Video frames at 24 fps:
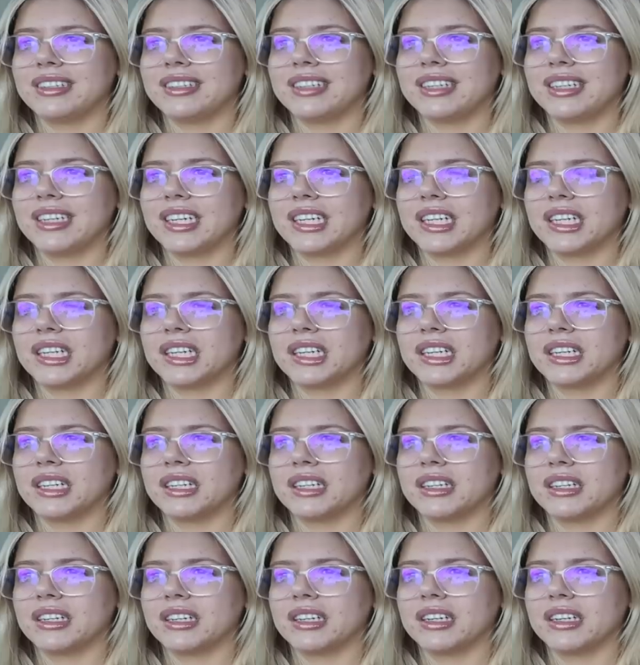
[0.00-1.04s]

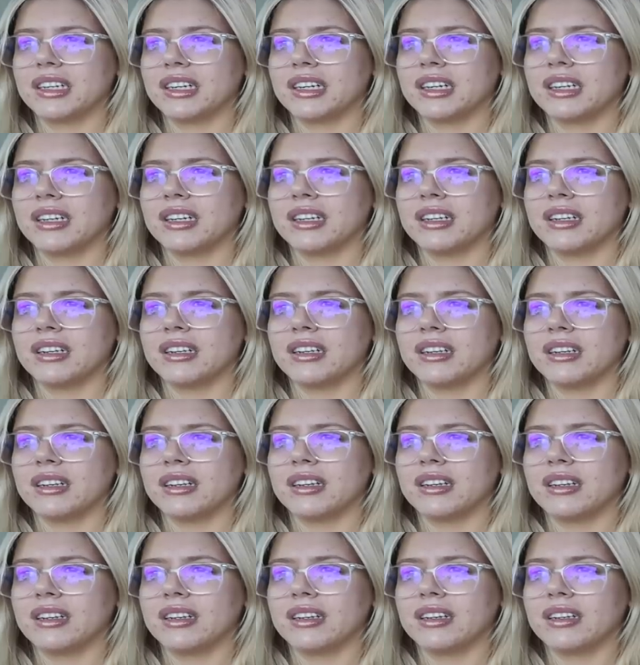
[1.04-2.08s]

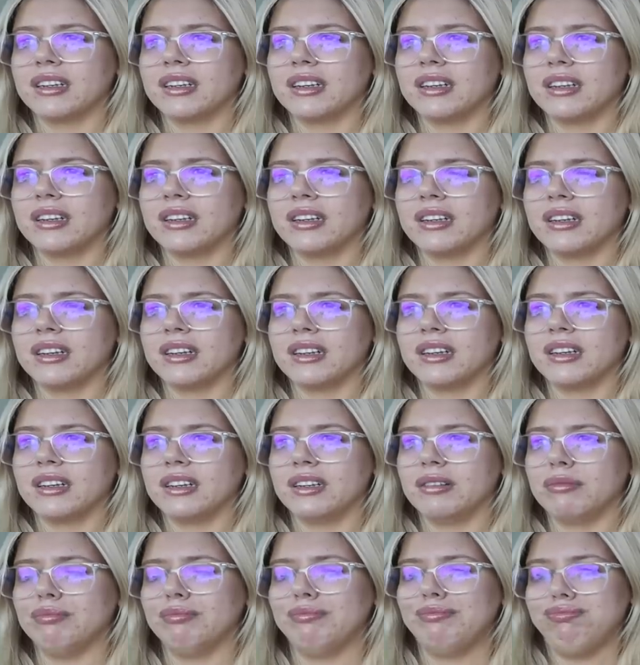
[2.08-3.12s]

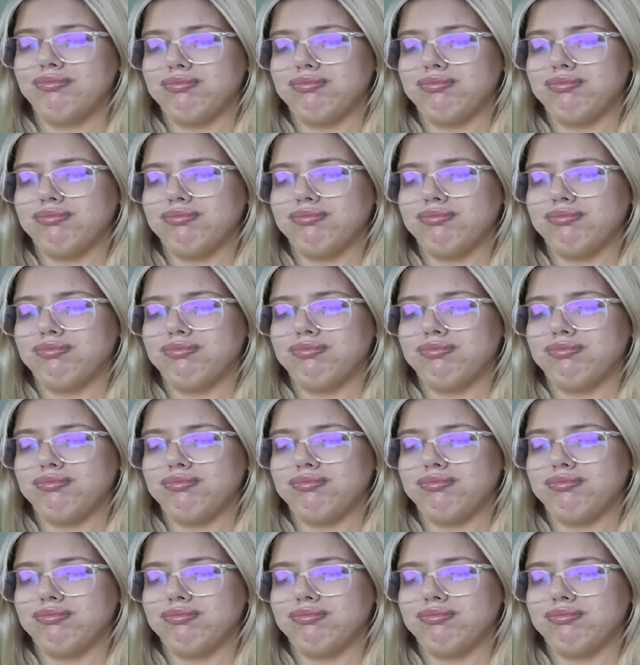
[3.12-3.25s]
[no speech]